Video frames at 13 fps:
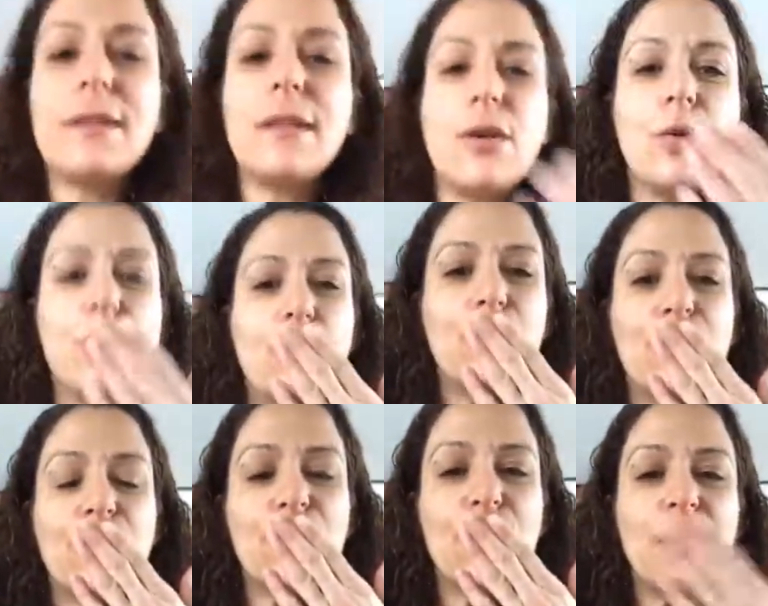you
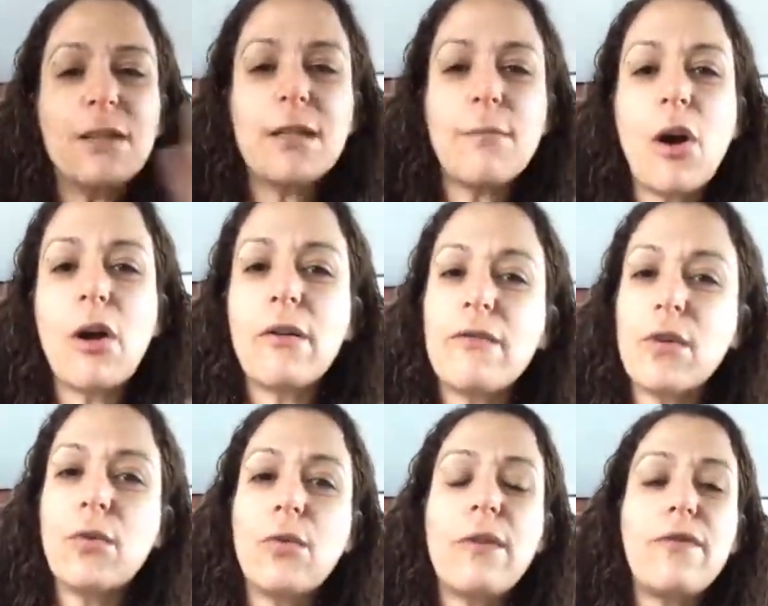tomorrow. If
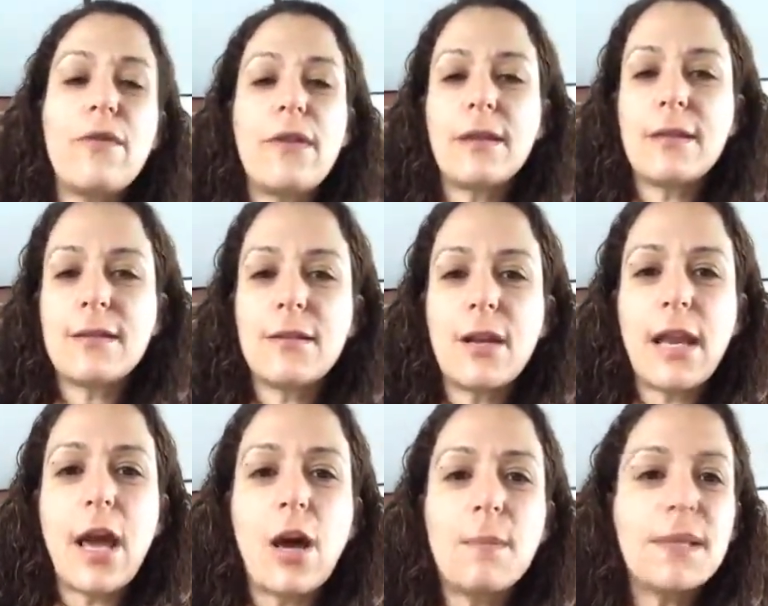you think this is going to
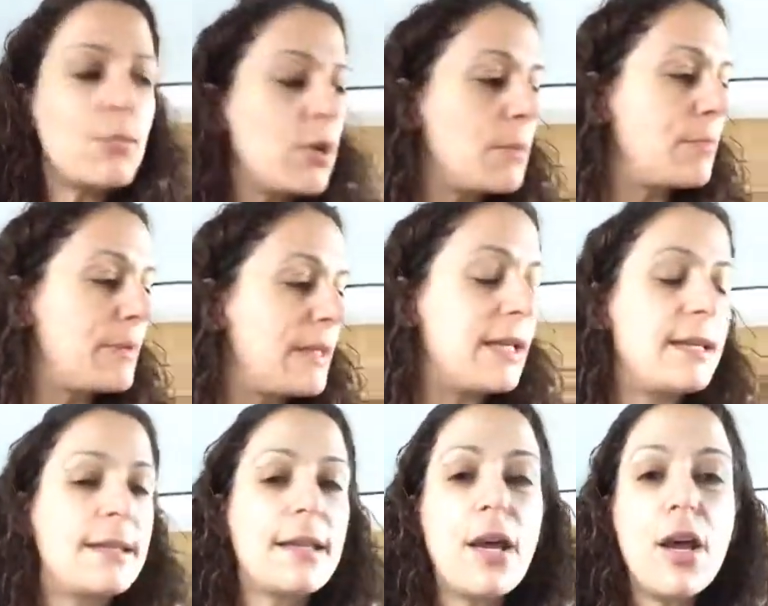help someone,
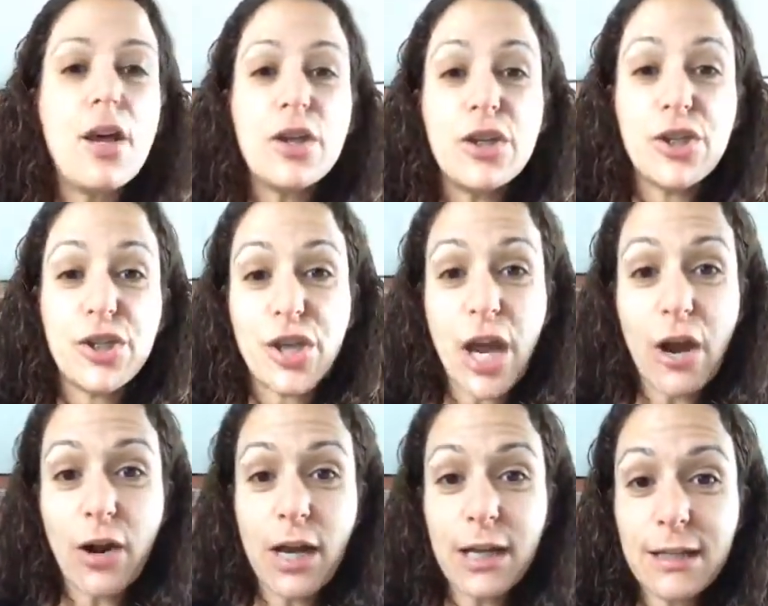please
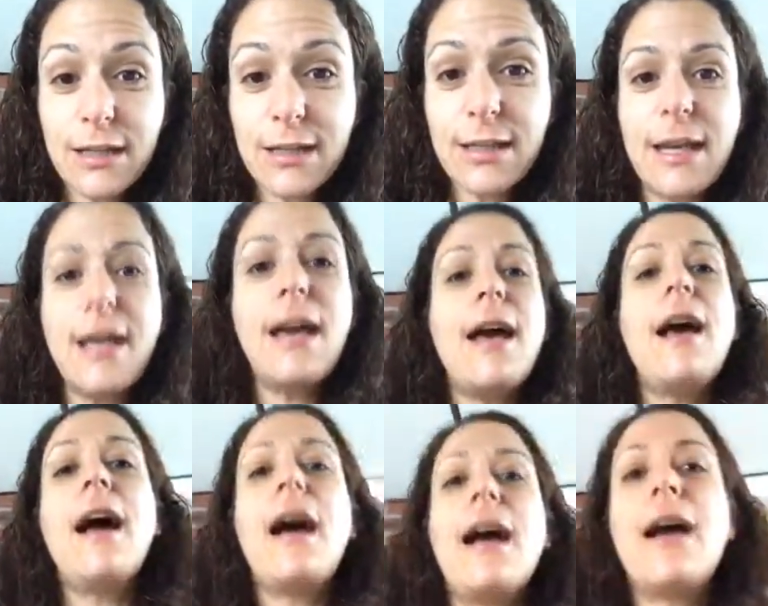share it.
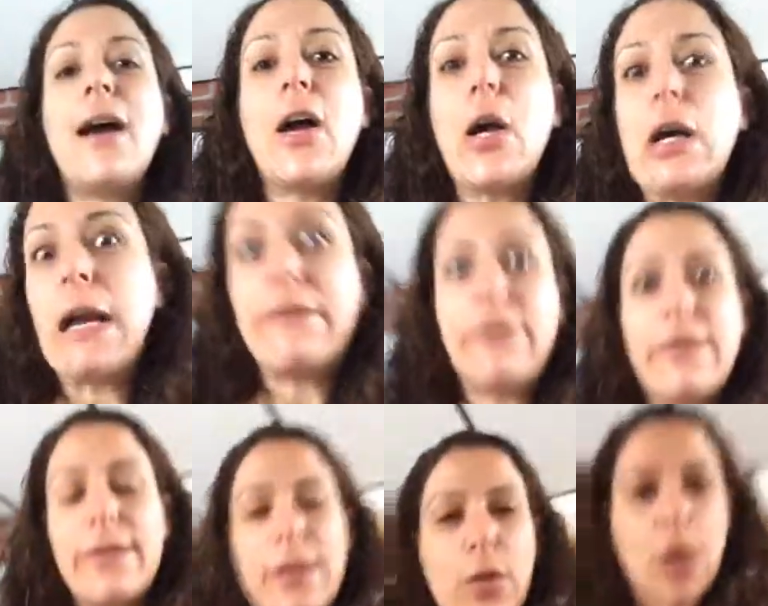Have you
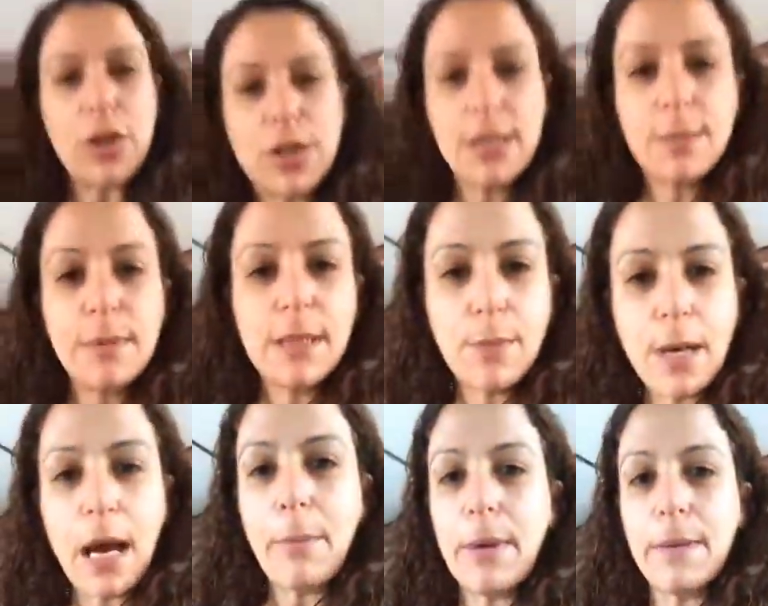any questions, please
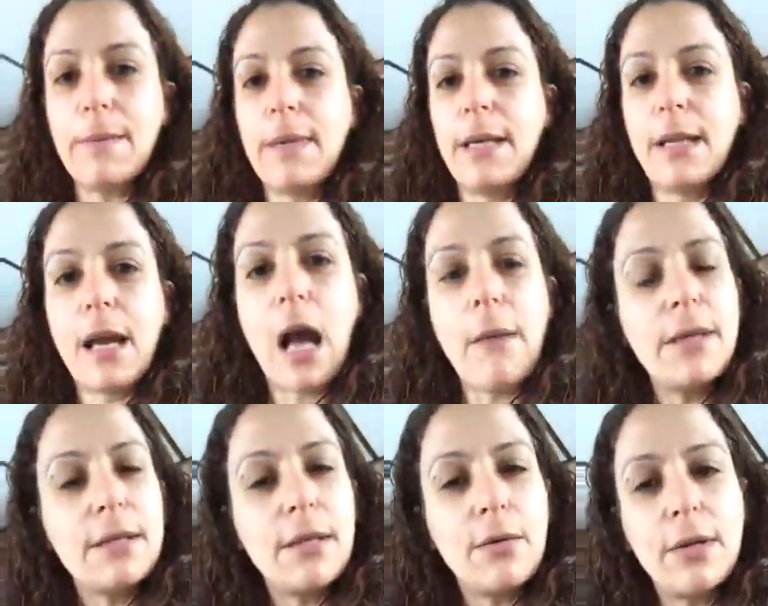pop them in the
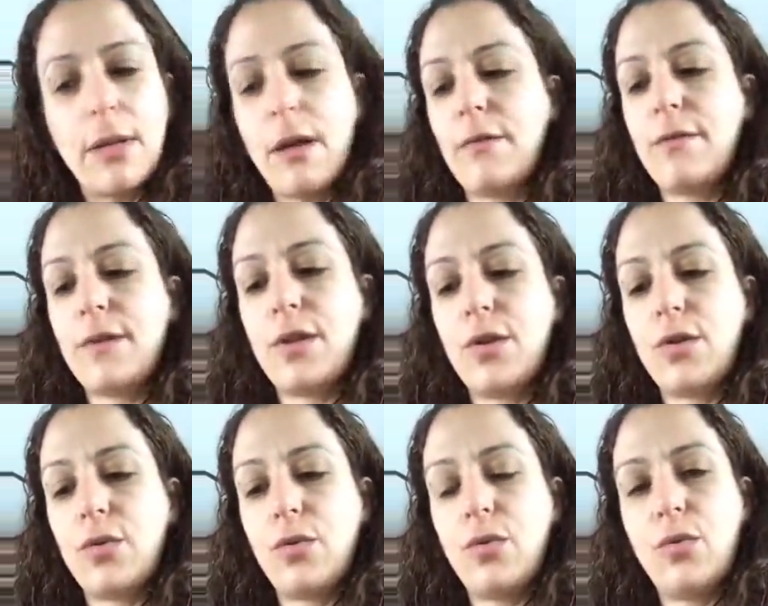comments. I would love
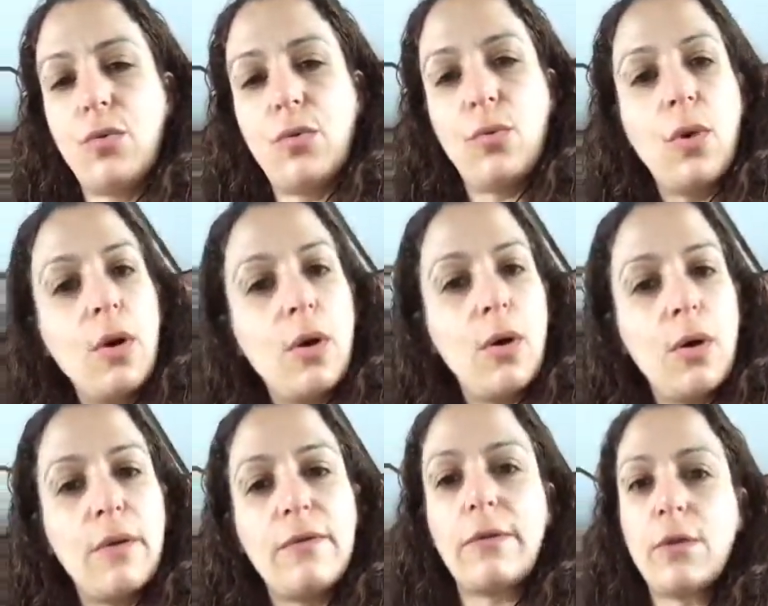to, if you have any